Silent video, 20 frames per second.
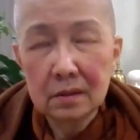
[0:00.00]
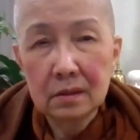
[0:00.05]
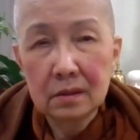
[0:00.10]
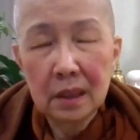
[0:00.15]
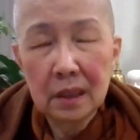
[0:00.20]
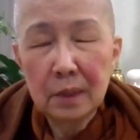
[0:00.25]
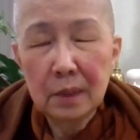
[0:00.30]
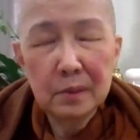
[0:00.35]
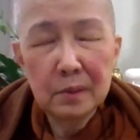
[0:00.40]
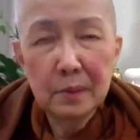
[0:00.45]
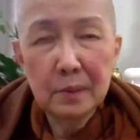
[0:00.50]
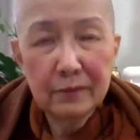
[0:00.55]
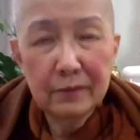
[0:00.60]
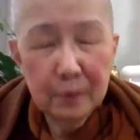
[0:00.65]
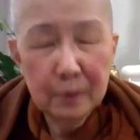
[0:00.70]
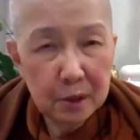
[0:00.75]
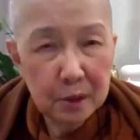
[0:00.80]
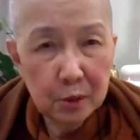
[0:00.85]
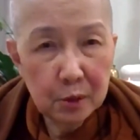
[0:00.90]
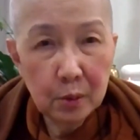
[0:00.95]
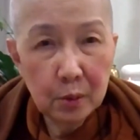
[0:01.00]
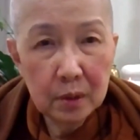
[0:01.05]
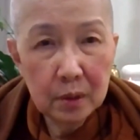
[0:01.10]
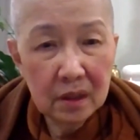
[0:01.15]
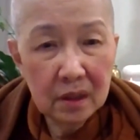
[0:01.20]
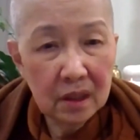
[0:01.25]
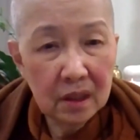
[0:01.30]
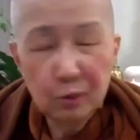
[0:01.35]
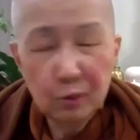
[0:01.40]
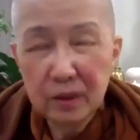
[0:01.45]
Coming back from a
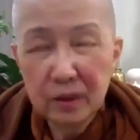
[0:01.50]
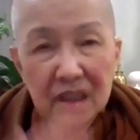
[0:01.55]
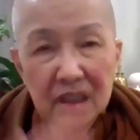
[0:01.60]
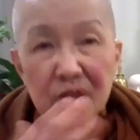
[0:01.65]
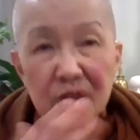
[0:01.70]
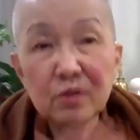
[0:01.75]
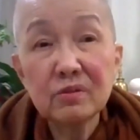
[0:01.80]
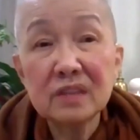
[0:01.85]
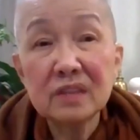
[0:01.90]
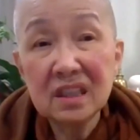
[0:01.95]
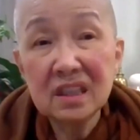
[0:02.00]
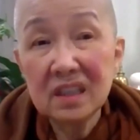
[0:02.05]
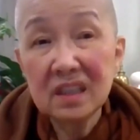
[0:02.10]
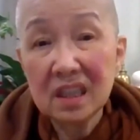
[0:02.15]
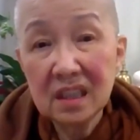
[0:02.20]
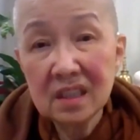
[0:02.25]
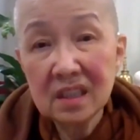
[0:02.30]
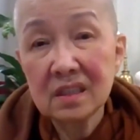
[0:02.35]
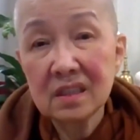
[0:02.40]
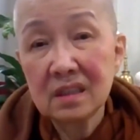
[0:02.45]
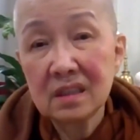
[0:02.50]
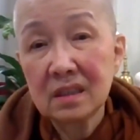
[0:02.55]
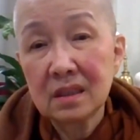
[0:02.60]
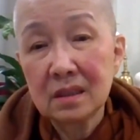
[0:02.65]
tour, within 3 days,